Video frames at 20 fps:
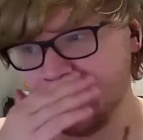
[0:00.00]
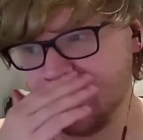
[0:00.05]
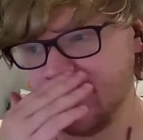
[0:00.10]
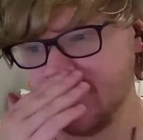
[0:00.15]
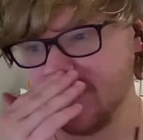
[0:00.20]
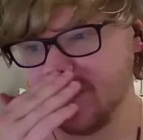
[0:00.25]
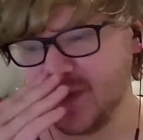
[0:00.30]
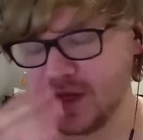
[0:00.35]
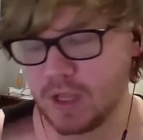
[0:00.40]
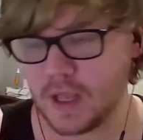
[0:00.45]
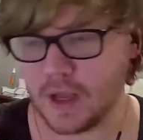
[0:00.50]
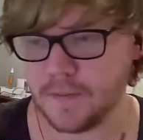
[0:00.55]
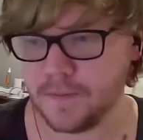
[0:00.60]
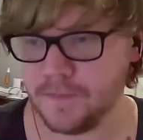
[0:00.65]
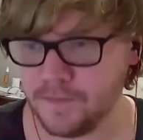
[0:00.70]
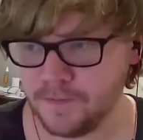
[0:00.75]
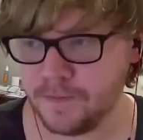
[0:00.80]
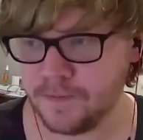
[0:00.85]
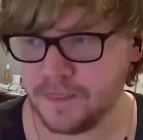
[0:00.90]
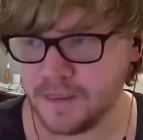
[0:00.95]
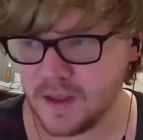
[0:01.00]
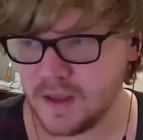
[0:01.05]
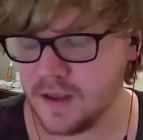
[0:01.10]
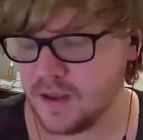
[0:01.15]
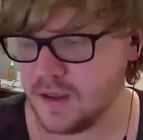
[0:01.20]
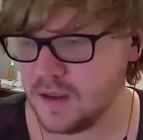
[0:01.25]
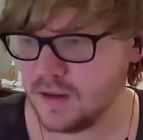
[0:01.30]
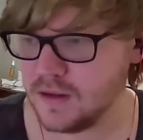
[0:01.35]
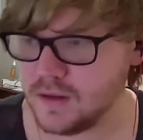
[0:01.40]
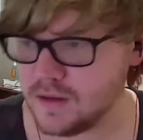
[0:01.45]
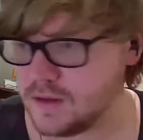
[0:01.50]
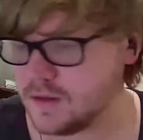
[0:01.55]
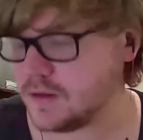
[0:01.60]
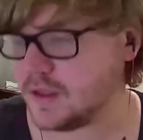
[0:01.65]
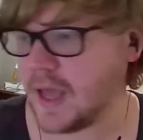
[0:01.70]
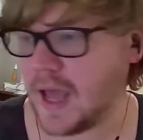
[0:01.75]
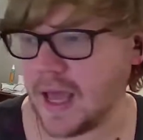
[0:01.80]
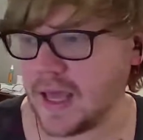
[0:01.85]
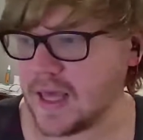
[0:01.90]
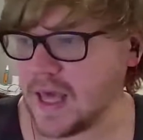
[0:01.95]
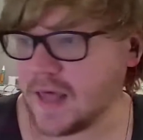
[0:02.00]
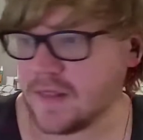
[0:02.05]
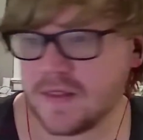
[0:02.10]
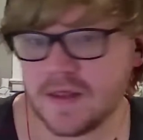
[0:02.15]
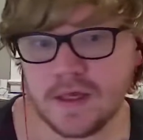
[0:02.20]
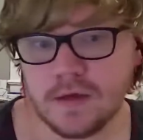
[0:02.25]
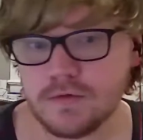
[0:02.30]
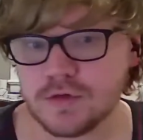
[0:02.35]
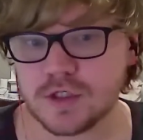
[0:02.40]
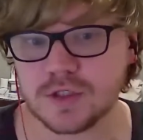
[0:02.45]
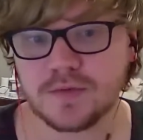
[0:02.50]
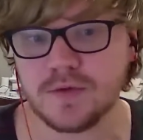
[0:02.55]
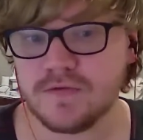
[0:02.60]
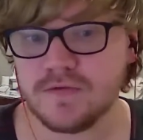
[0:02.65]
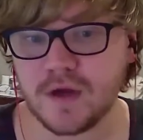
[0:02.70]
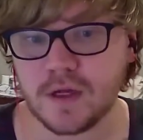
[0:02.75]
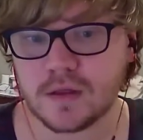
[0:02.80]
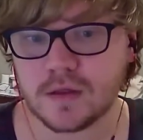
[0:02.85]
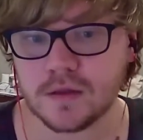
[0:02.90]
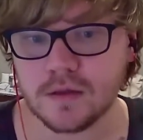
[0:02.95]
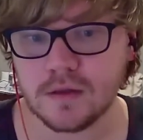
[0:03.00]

You know, I think it would just be fun.